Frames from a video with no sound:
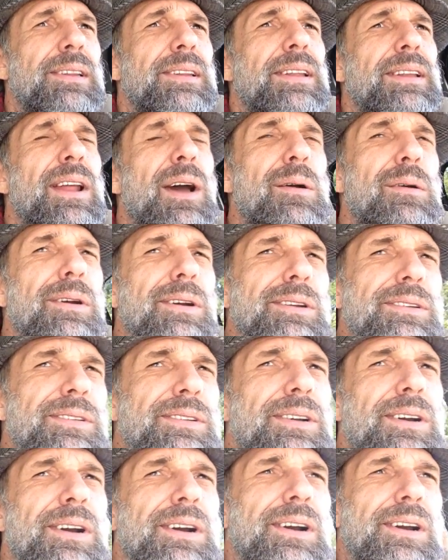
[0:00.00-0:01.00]
The
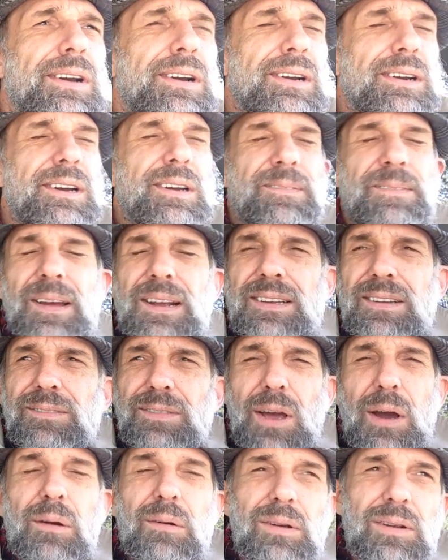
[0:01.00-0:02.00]
knowers are effective
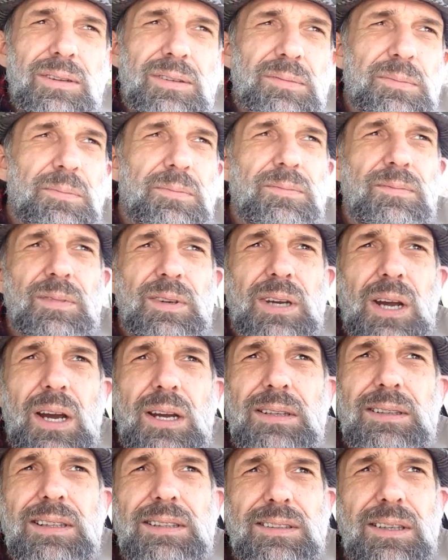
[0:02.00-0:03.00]
knowers
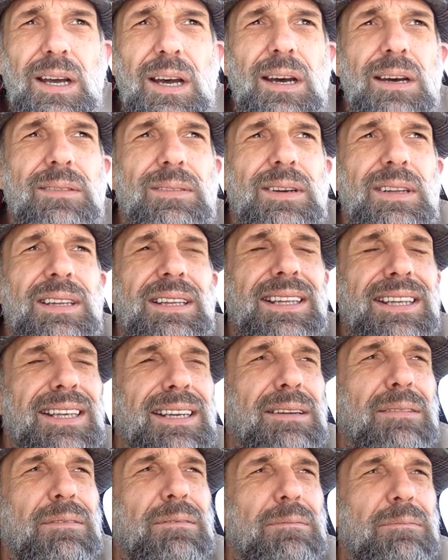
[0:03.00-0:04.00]
regardless of
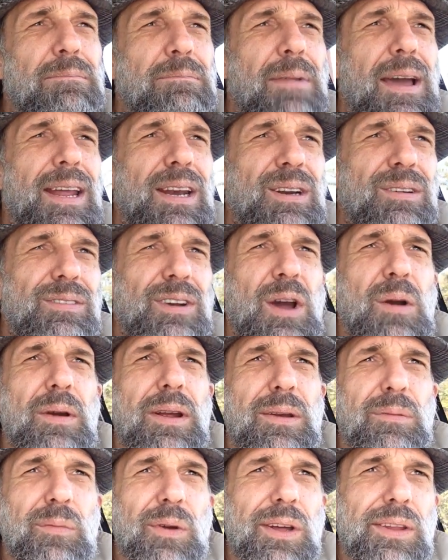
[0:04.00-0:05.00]
the manner of
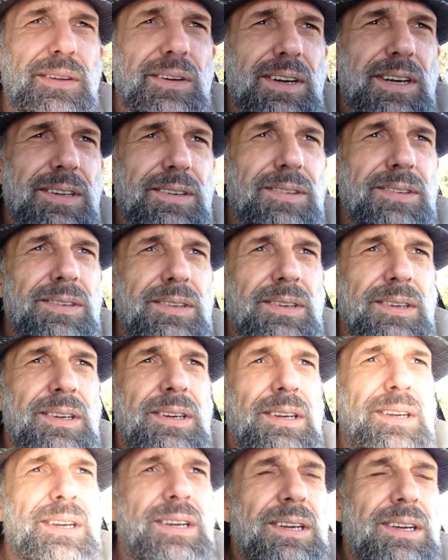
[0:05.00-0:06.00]
knowing, whether it's
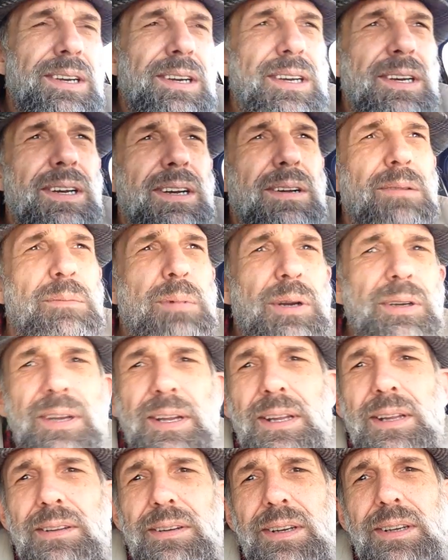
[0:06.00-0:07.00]

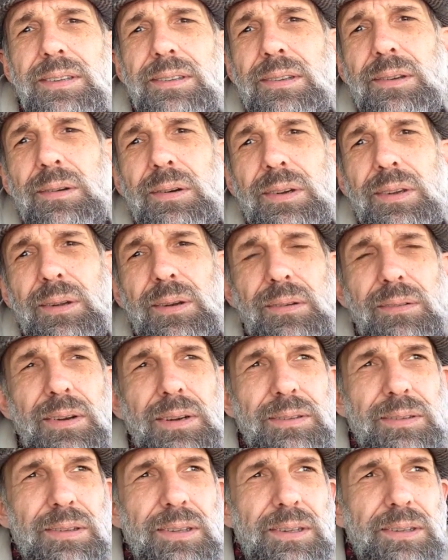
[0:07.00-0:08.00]
particularist or
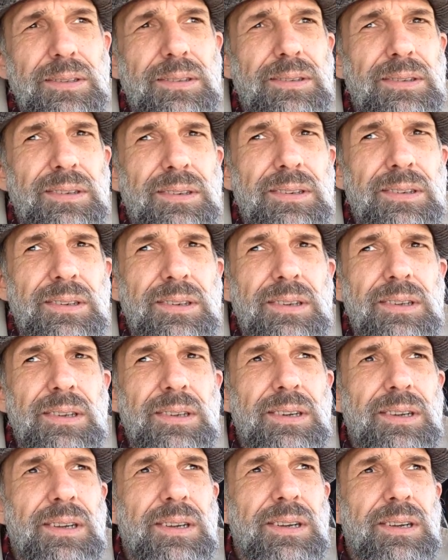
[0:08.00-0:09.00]
universalist.
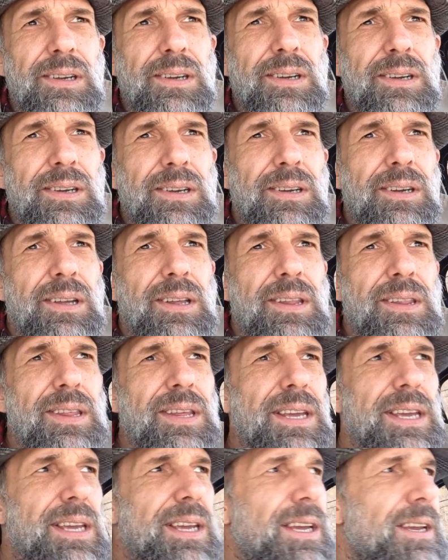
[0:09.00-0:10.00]

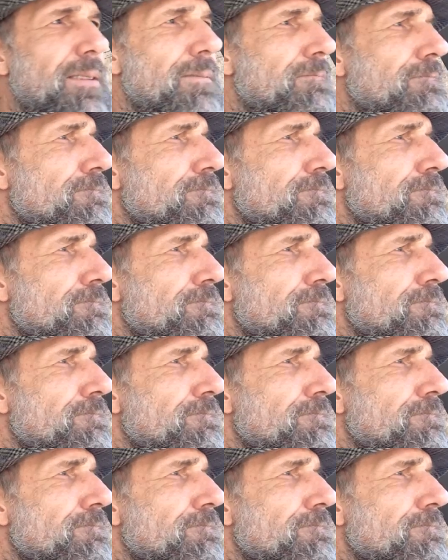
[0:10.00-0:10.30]
The